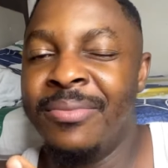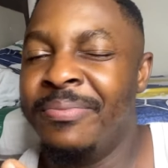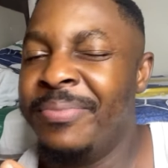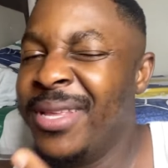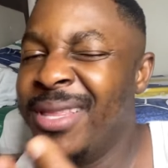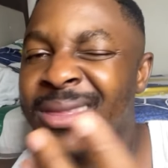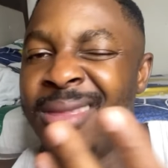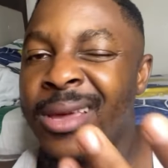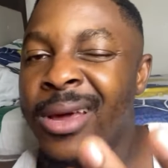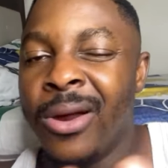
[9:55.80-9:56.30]

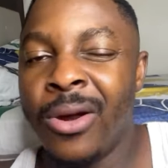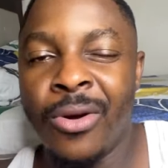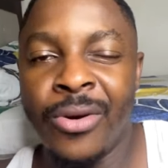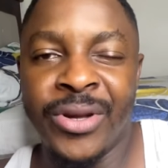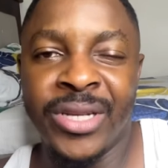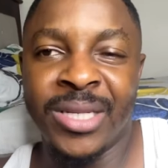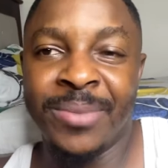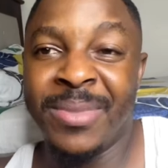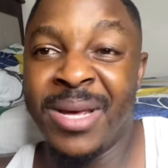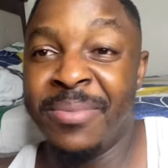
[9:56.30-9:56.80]
beat the
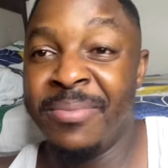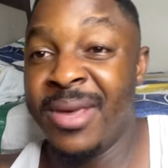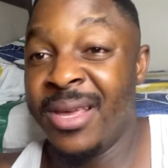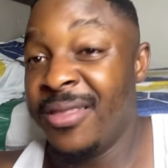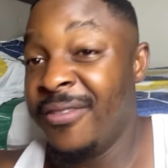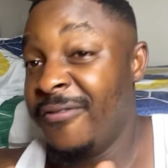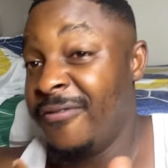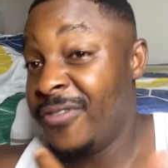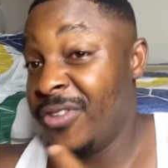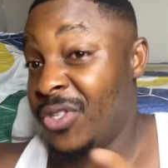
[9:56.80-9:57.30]
algorithm and
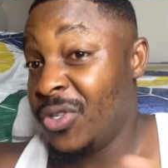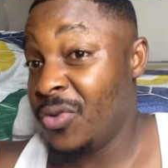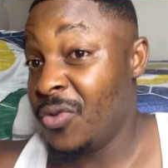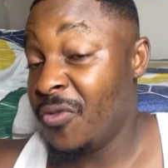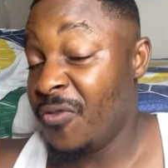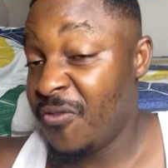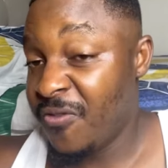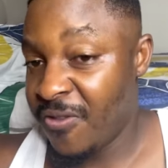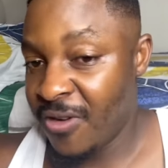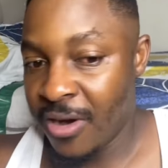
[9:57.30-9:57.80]
make the video
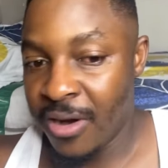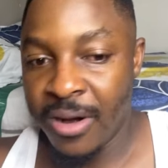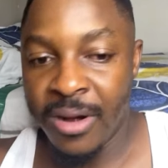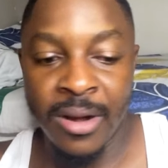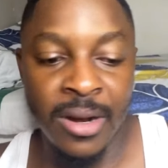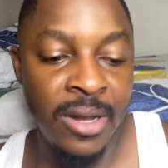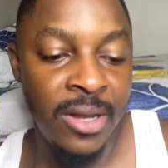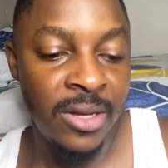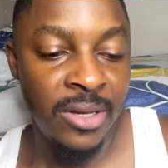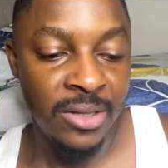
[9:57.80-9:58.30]
go far.
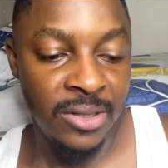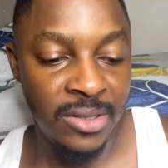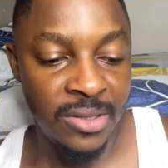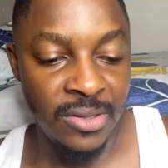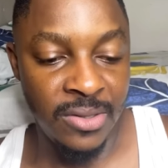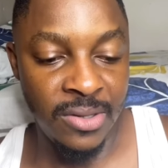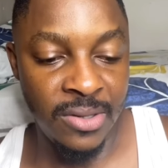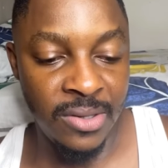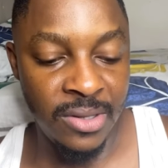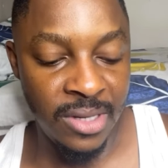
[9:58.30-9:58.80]

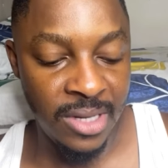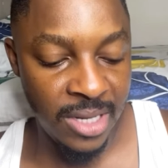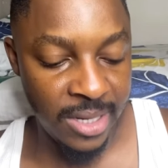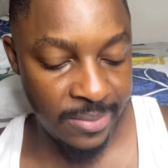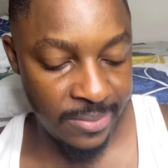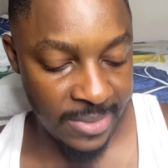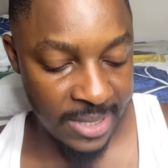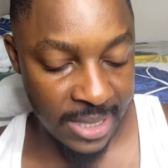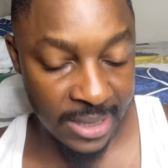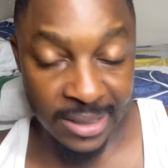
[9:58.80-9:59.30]
So yeah,
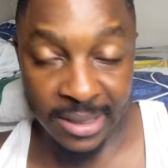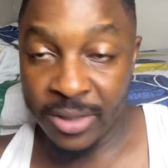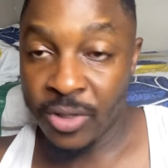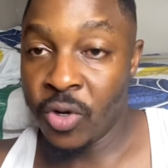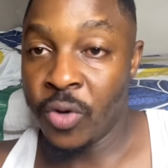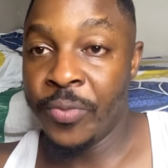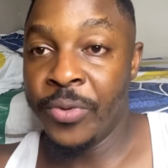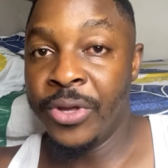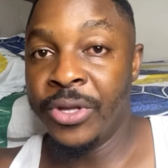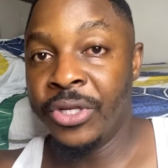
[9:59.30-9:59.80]
that's it.
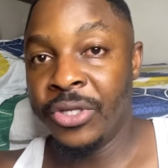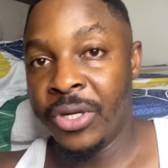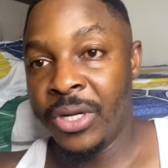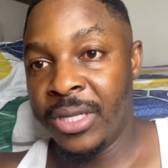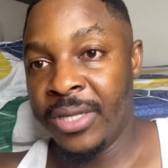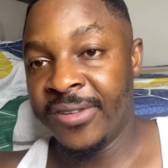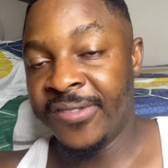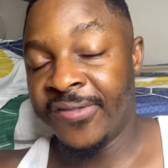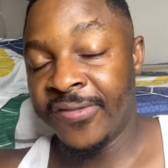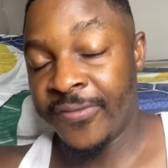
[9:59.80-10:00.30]
Hope you
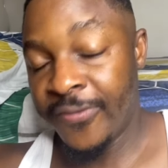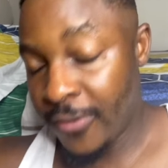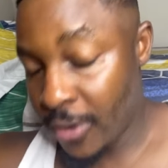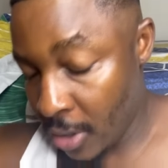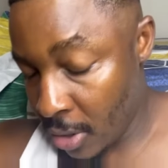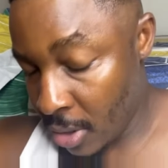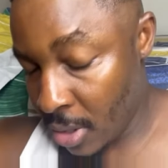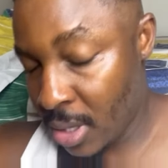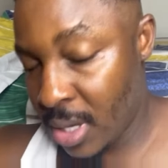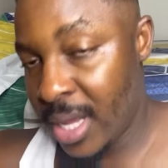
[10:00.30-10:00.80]
enjoyed this
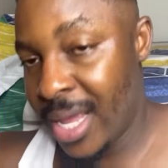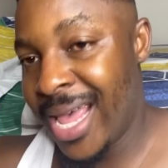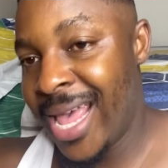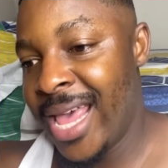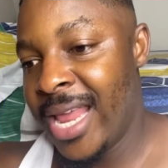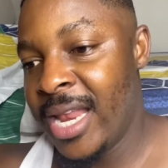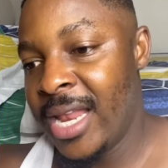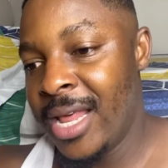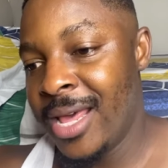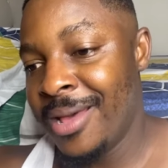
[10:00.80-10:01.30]
vlog,
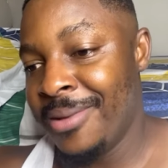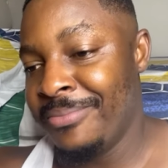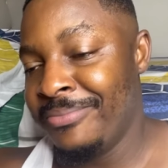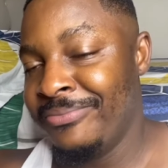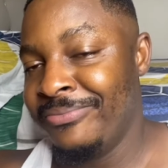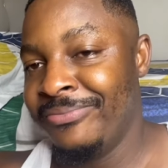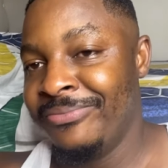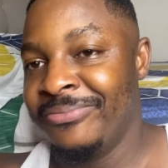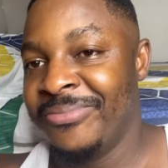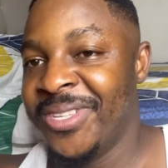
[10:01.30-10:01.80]
and
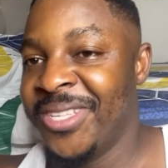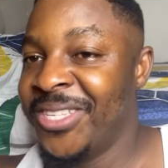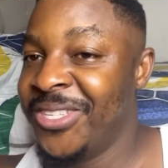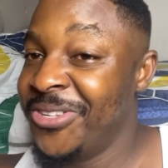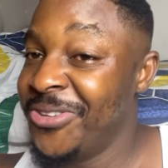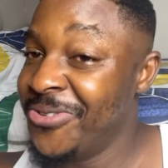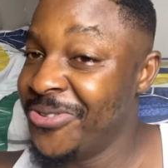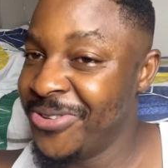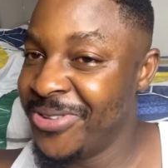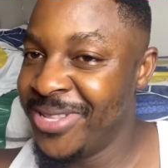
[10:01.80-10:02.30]

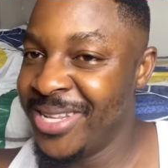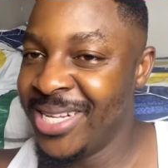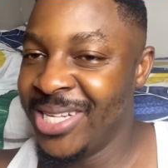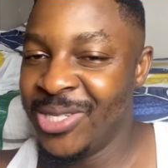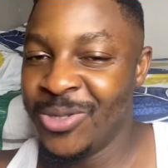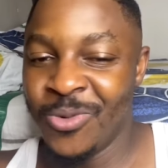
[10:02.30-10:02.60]
see you on the next